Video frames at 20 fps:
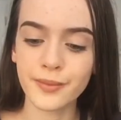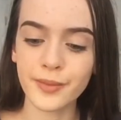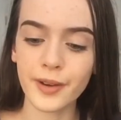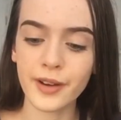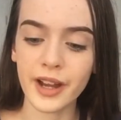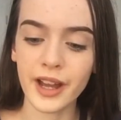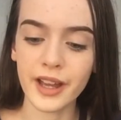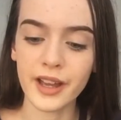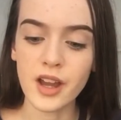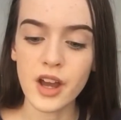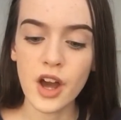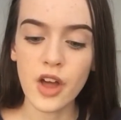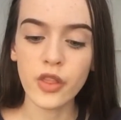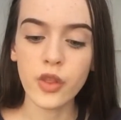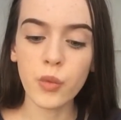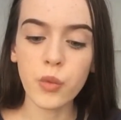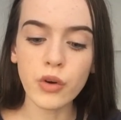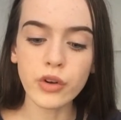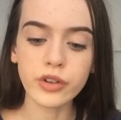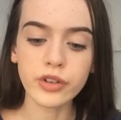Okay,
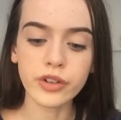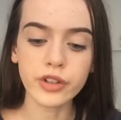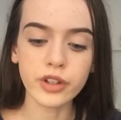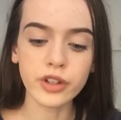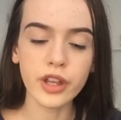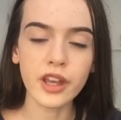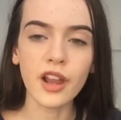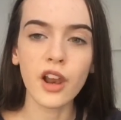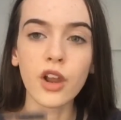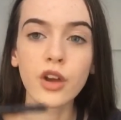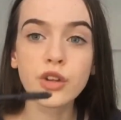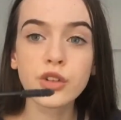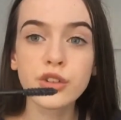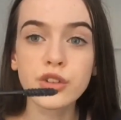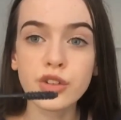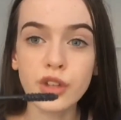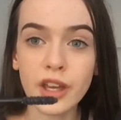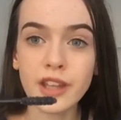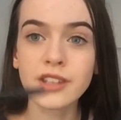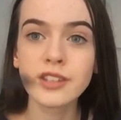the wand, it
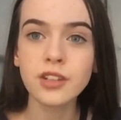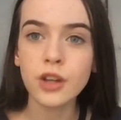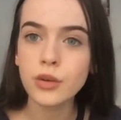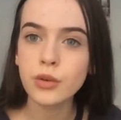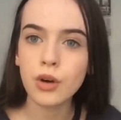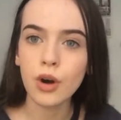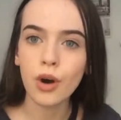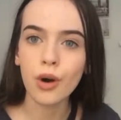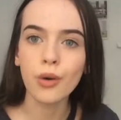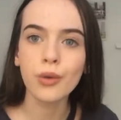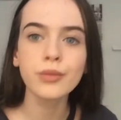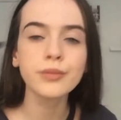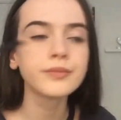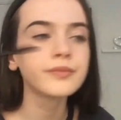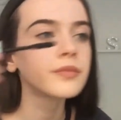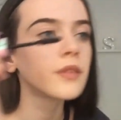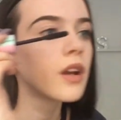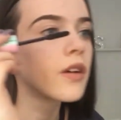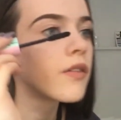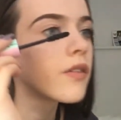looks, it's so cool.
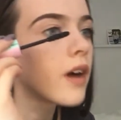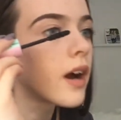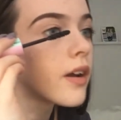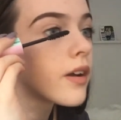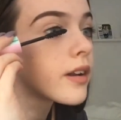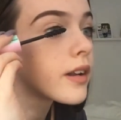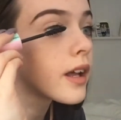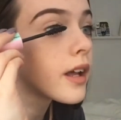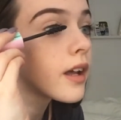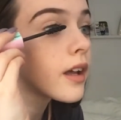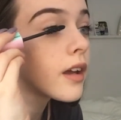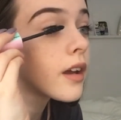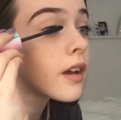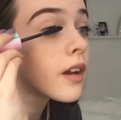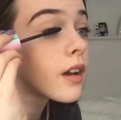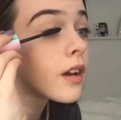Right, ready?